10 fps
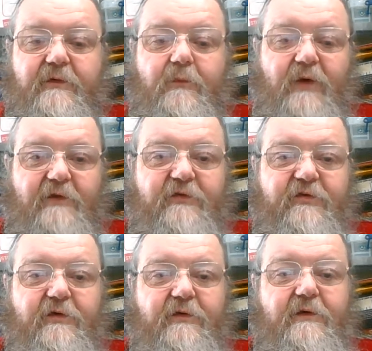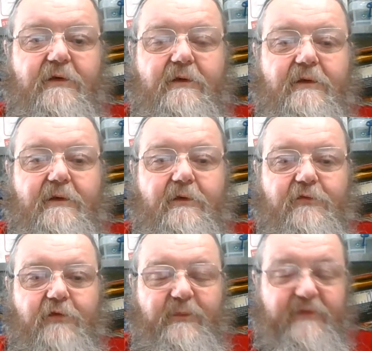Welsh
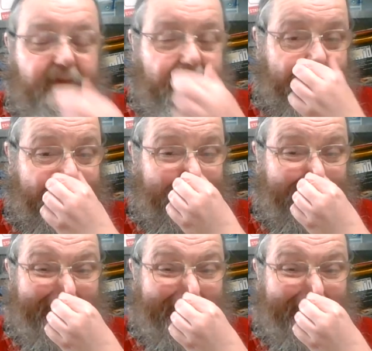troops in there.